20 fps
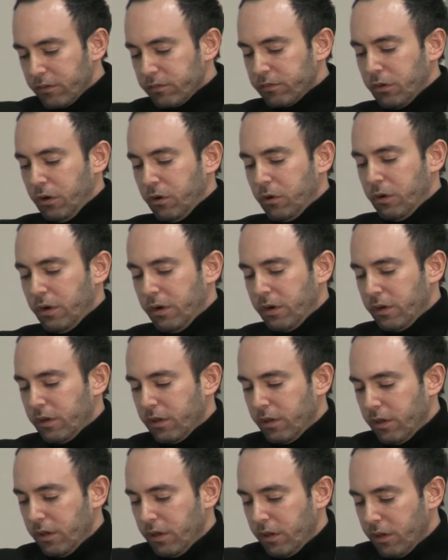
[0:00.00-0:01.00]
So
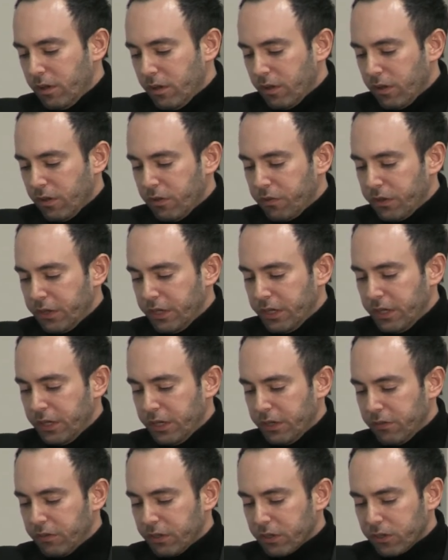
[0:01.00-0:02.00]

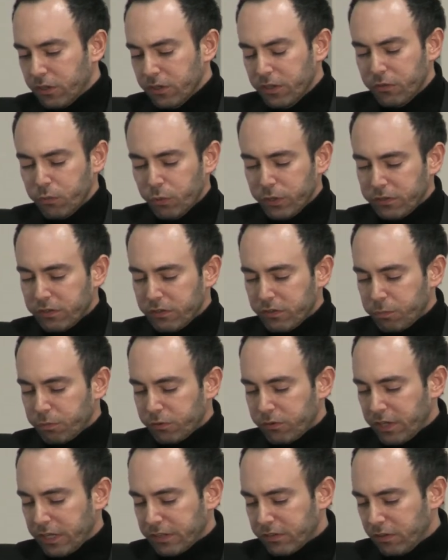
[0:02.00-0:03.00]
the good which is
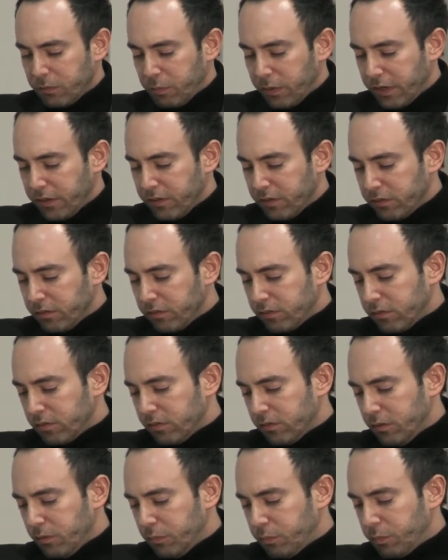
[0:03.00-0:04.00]
protected by
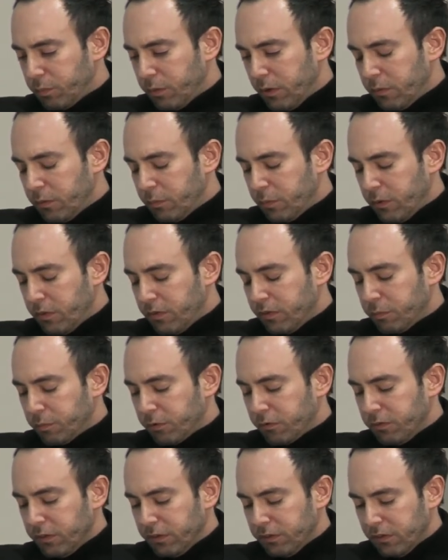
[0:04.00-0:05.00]
this this
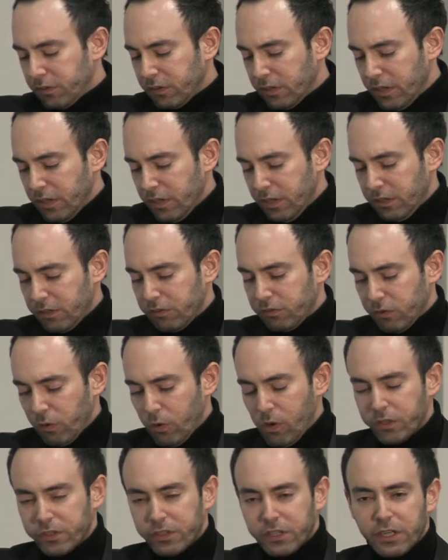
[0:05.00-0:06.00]
provision is
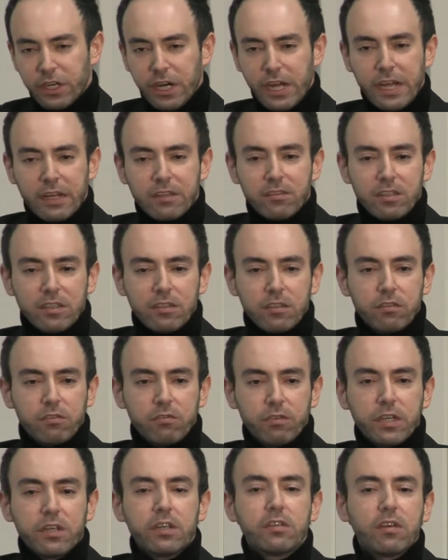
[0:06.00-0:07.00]
honor, and it
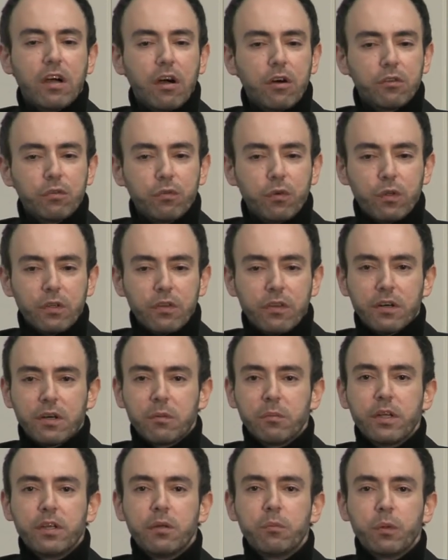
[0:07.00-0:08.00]
is very doubtful, and there
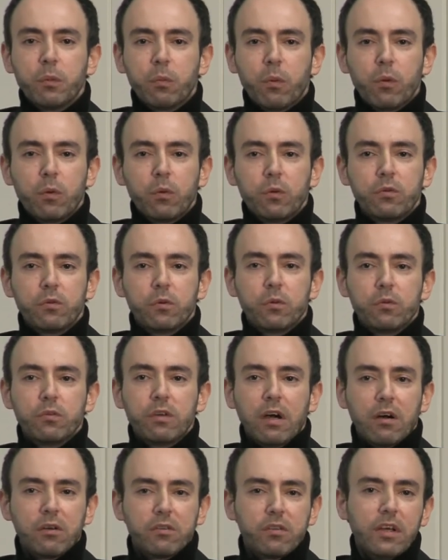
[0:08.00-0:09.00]
are many people who
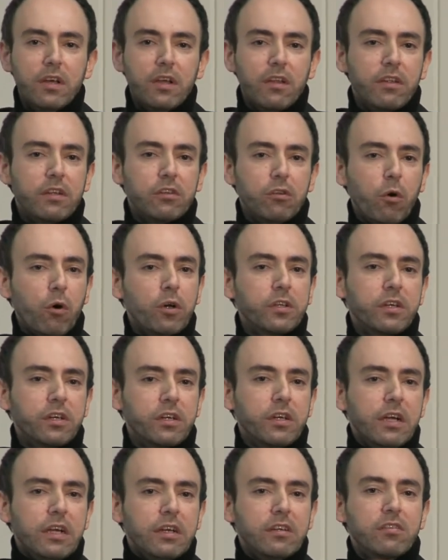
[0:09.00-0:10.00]
doubt that
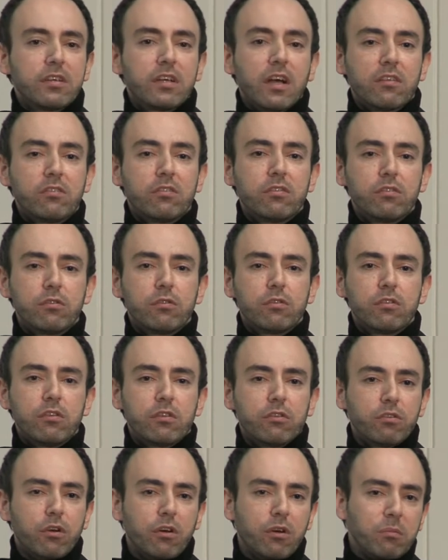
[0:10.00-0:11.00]
honor is a
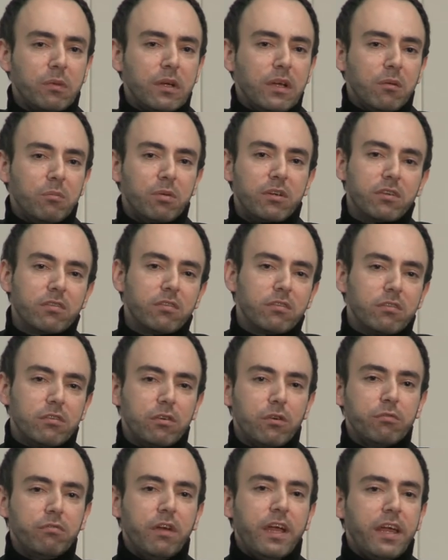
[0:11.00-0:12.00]
constitutional term because it's
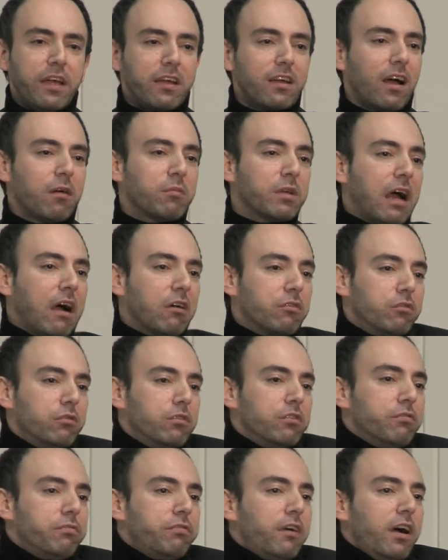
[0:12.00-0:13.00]
so vague. I mean, how do
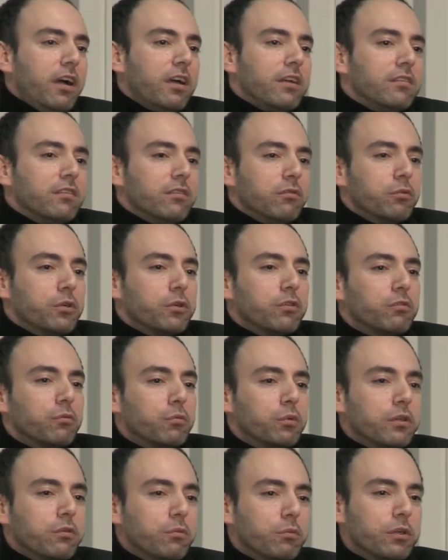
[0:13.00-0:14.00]
you define
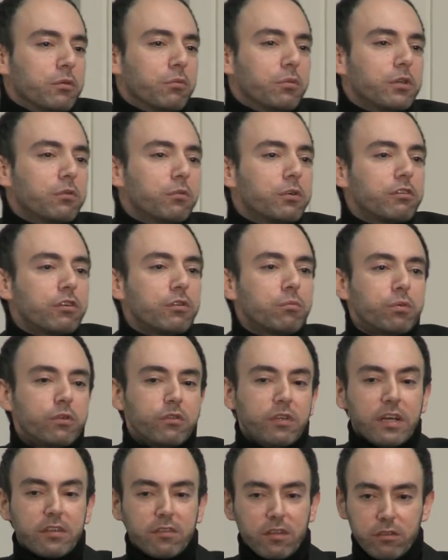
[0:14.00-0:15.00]
what we should
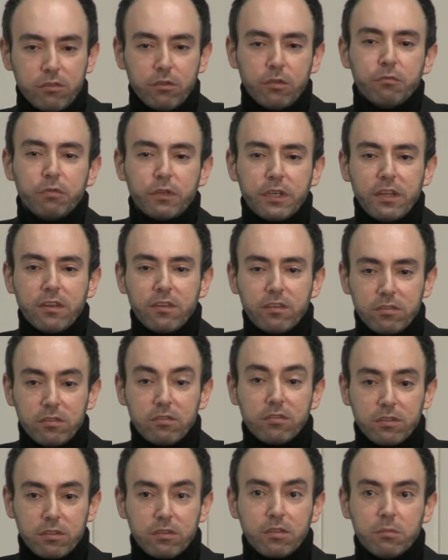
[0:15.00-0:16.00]
protect? And don't forget, this
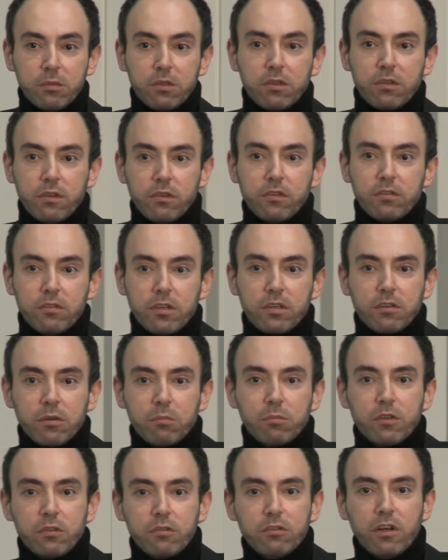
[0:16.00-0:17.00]
is a criminal. These are
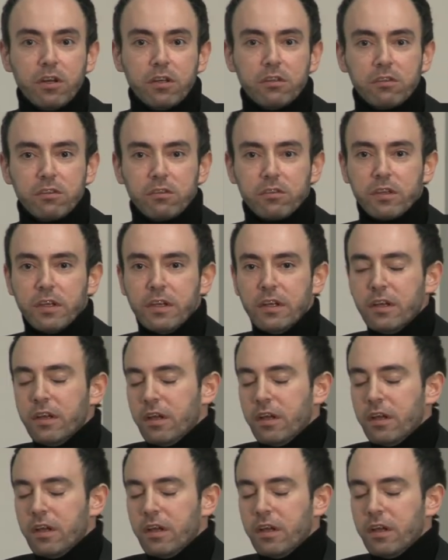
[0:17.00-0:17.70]
criminal charges.